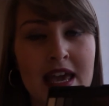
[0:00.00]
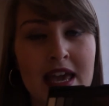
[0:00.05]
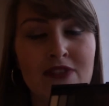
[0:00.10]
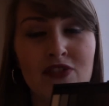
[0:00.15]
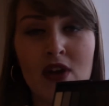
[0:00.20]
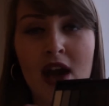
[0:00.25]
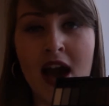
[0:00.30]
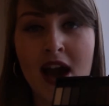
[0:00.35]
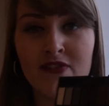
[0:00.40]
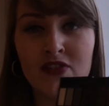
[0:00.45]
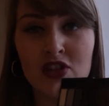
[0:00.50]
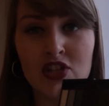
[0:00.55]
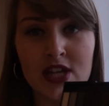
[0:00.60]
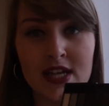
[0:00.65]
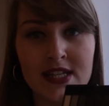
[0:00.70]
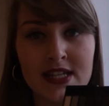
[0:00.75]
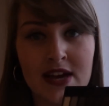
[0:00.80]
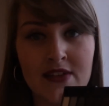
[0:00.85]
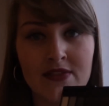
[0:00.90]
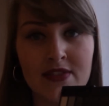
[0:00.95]
If you haven't
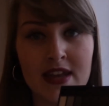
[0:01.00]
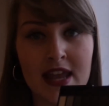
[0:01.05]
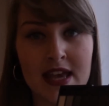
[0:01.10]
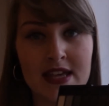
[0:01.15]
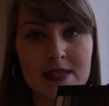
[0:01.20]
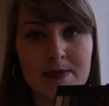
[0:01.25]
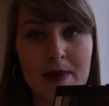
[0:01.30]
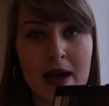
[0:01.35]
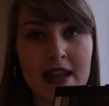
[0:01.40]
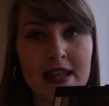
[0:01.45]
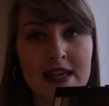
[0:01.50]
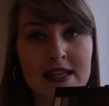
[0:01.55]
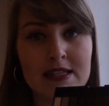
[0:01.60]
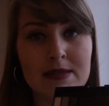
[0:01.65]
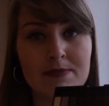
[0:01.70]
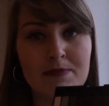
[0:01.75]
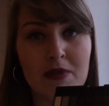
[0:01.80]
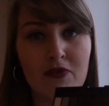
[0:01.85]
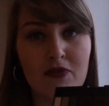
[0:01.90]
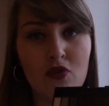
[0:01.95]
checked out the Next palettes
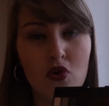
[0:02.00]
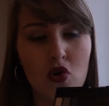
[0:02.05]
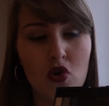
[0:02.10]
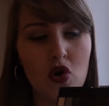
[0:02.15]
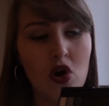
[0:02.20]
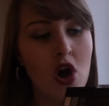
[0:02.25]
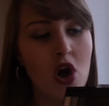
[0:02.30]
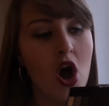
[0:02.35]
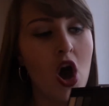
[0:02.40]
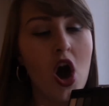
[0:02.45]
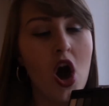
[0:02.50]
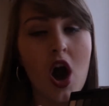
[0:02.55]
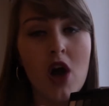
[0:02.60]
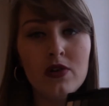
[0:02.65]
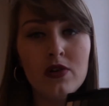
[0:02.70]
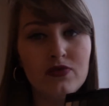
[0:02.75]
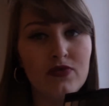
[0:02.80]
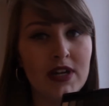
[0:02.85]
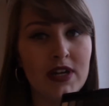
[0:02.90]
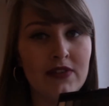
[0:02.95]
before, I
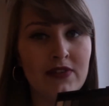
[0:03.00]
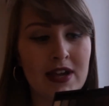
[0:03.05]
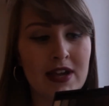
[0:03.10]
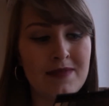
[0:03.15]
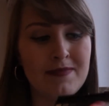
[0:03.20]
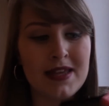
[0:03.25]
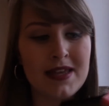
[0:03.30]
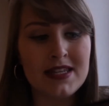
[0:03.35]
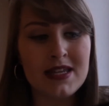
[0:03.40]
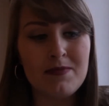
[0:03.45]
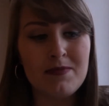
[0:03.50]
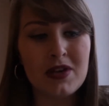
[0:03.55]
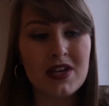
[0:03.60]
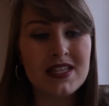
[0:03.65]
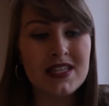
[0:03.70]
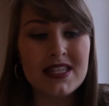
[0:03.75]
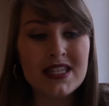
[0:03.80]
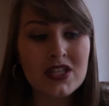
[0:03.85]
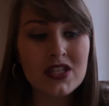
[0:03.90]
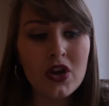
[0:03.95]
would really recommend it because
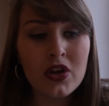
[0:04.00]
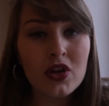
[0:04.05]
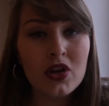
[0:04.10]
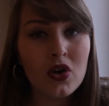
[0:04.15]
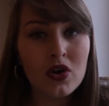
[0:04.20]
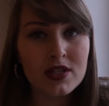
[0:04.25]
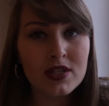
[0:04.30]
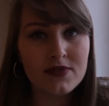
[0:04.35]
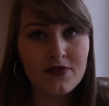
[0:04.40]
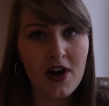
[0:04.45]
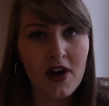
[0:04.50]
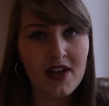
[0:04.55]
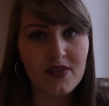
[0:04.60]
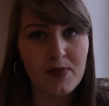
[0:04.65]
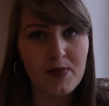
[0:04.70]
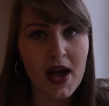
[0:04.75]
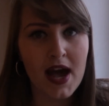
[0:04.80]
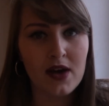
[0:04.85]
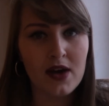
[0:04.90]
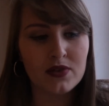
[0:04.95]
this only costs
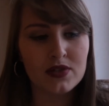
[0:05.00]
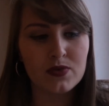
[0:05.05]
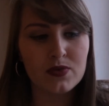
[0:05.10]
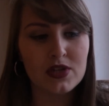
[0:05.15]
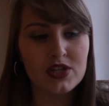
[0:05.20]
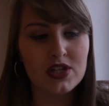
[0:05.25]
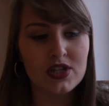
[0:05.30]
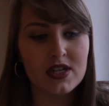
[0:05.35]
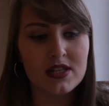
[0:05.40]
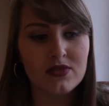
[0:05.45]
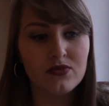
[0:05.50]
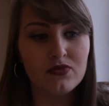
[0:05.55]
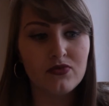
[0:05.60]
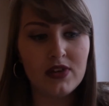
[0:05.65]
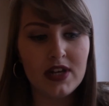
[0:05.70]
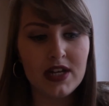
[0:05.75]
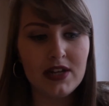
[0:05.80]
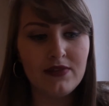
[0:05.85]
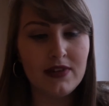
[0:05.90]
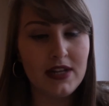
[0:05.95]
£5, which is
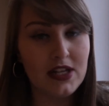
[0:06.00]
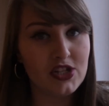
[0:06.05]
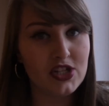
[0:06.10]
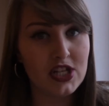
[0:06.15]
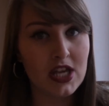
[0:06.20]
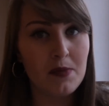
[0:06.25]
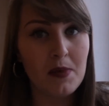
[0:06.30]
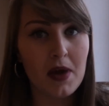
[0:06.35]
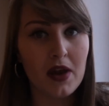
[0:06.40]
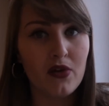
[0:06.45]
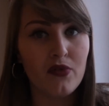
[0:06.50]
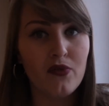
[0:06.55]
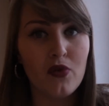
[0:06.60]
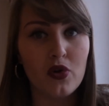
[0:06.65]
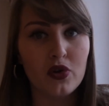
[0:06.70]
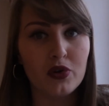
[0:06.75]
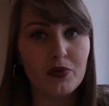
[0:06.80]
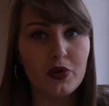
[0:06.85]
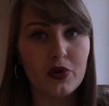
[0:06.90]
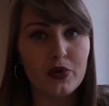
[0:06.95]
really cheap and
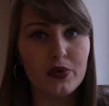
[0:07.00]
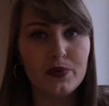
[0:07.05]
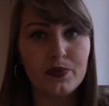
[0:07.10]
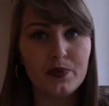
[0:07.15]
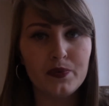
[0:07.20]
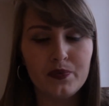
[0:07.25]
affordable.